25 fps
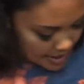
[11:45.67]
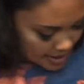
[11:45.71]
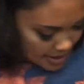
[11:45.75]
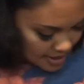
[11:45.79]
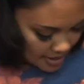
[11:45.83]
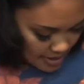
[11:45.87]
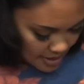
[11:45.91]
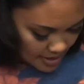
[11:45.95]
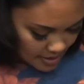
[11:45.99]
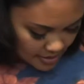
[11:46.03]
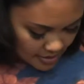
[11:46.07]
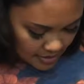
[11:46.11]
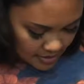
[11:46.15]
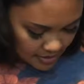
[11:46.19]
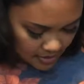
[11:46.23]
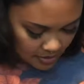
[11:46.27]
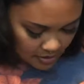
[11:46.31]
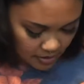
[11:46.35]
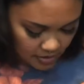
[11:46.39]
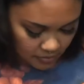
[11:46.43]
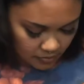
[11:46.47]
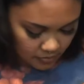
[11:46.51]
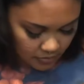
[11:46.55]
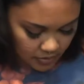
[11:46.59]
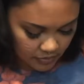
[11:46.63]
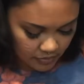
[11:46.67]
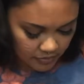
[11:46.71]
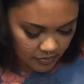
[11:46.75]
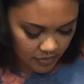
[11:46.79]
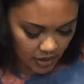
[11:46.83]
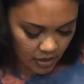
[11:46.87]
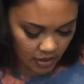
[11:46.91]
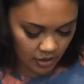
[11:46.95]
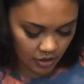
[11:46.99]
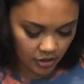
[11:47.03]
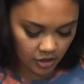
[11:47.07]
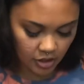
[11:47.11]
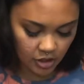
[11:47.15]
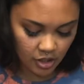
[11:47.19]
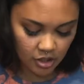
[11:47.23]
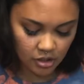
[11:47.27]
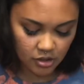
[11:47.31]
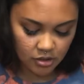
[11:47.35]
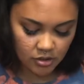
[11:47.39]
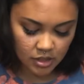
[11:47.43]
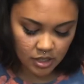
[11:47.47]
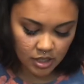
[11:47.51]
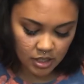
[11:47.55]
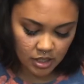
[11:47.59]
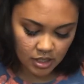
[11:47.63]
And then we've got
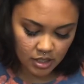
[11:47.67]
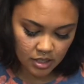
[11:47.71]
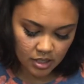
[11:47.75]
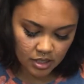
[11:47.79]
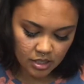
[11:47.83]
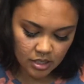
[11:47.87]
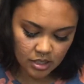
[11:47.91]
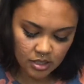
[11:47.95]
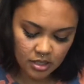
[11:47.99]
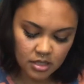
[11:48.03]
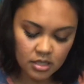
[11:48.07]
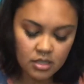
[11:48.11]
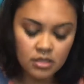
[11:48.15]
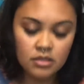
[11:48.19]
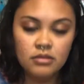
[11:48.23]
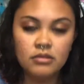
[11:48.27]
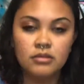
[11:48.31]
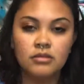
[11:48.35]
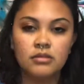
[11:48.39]
Yoda.